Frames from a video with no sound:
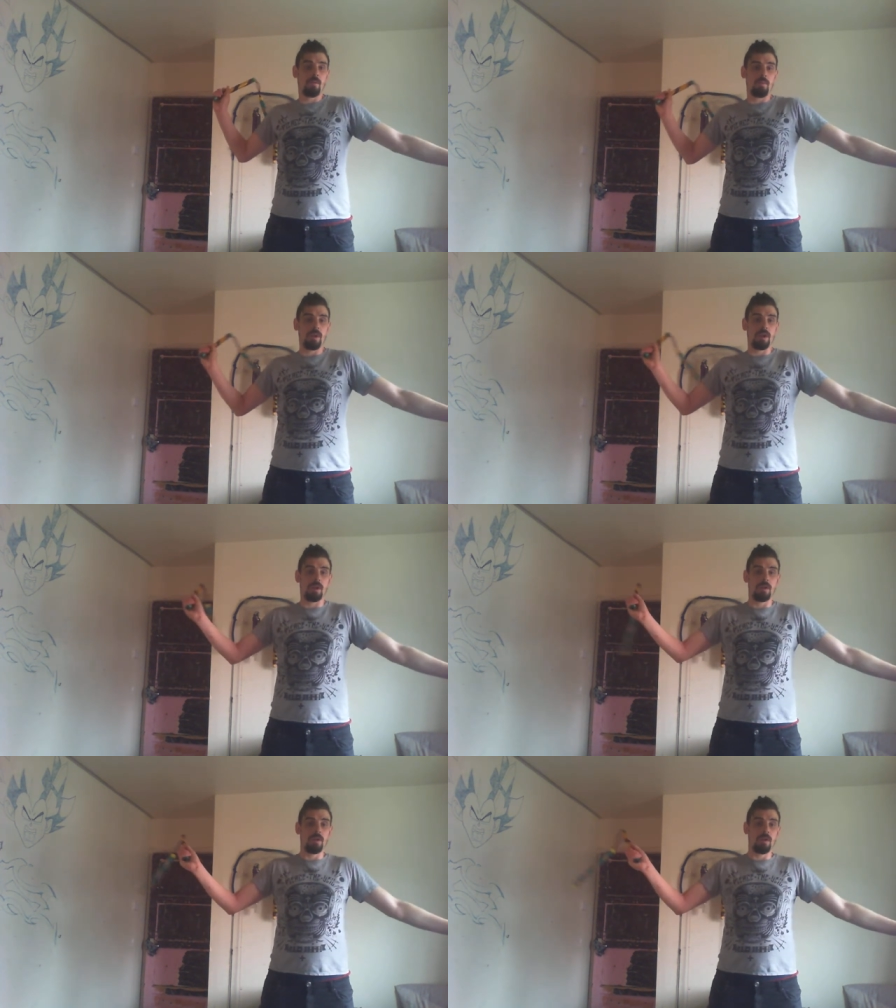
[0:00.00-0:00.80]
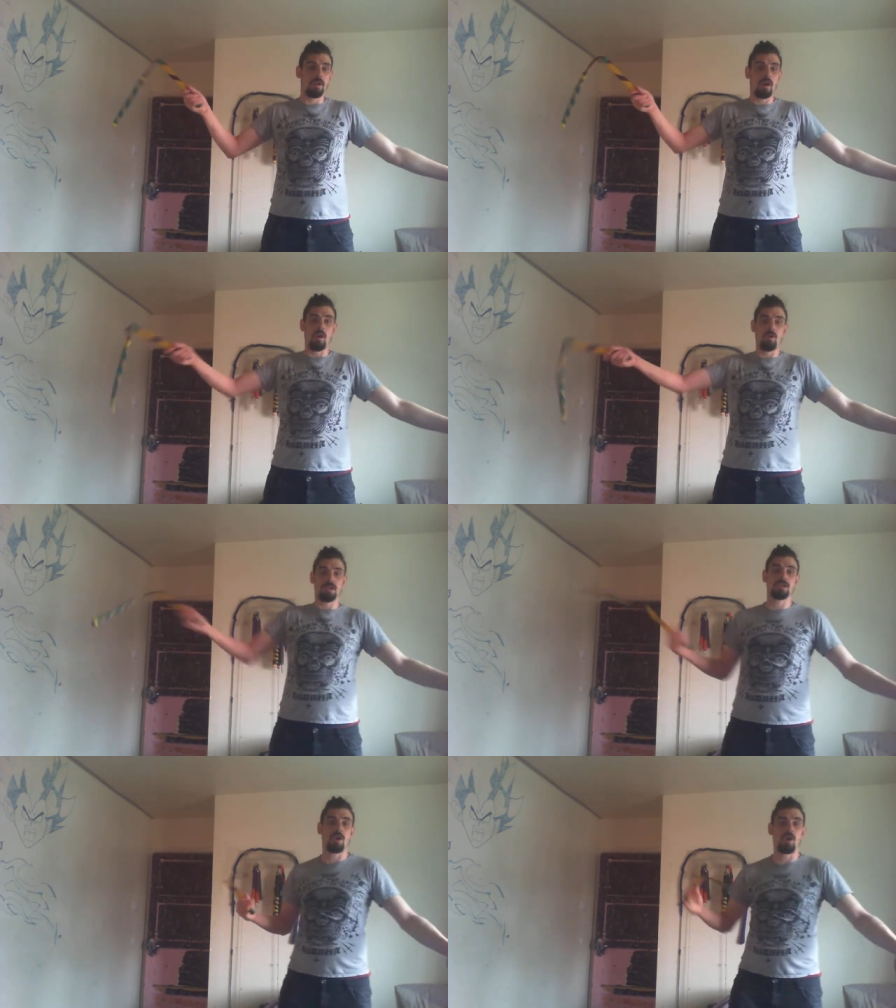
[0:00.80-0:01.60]
We're going to hold
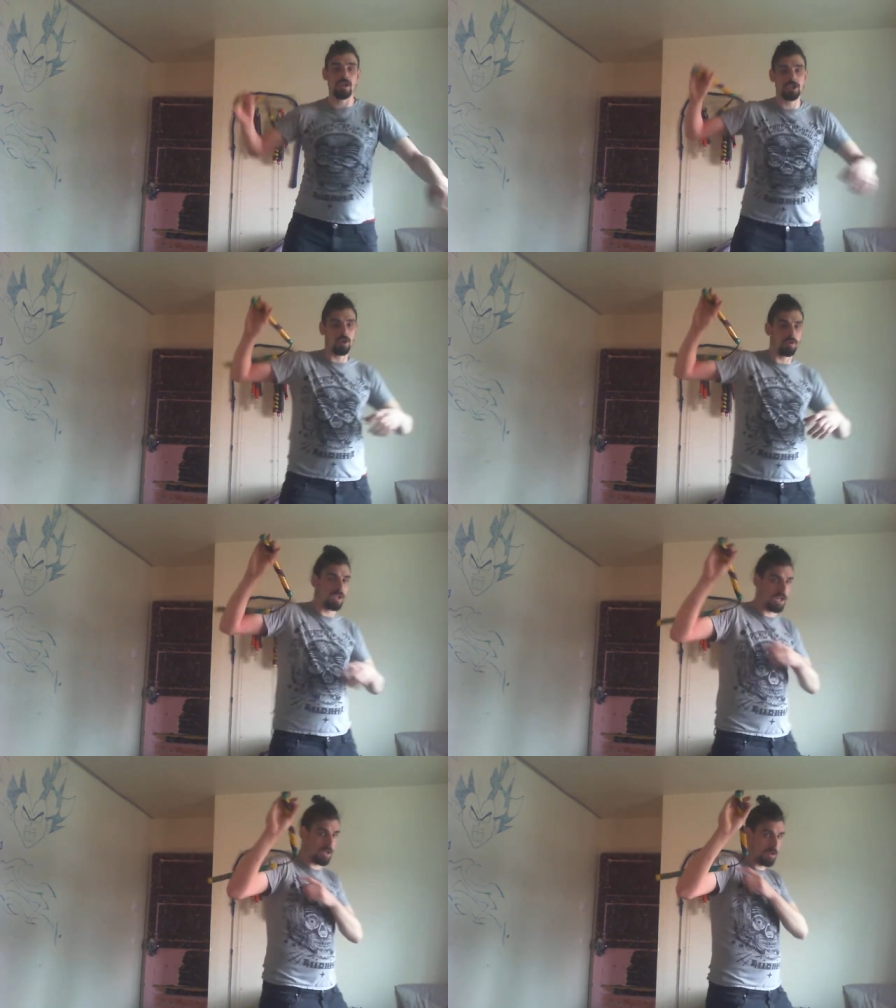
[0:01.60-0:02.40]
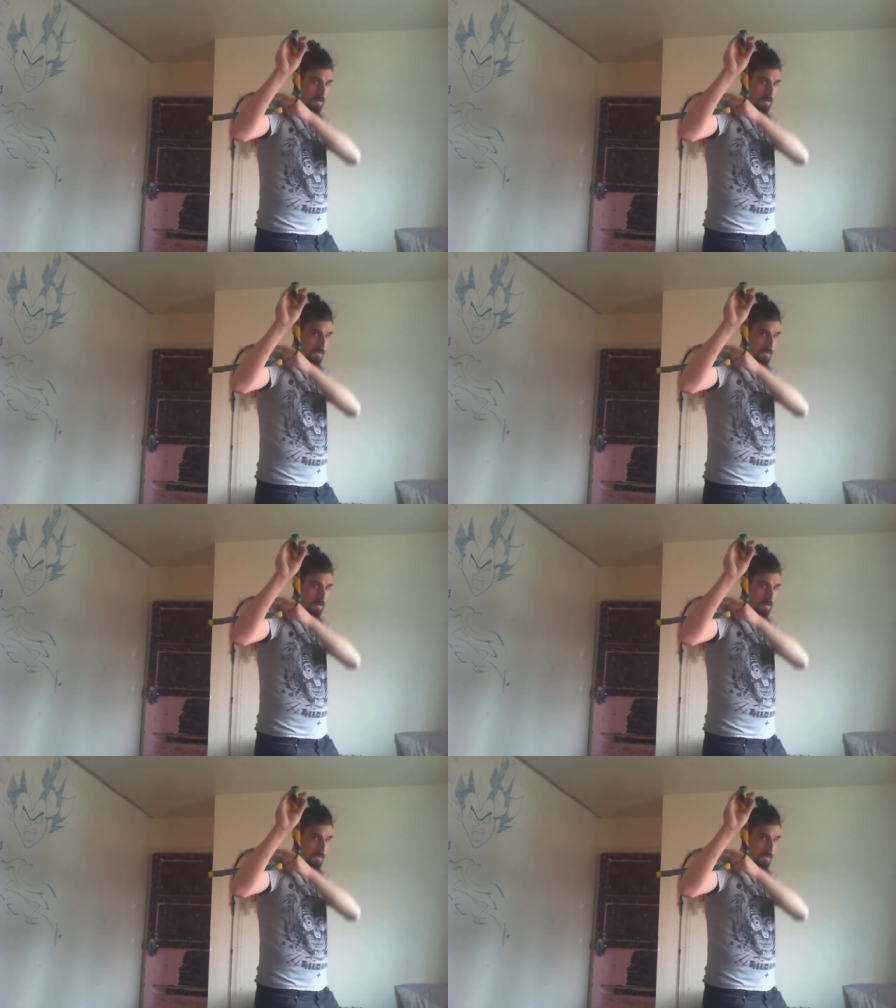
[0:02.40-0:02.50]
this on our shoulder here,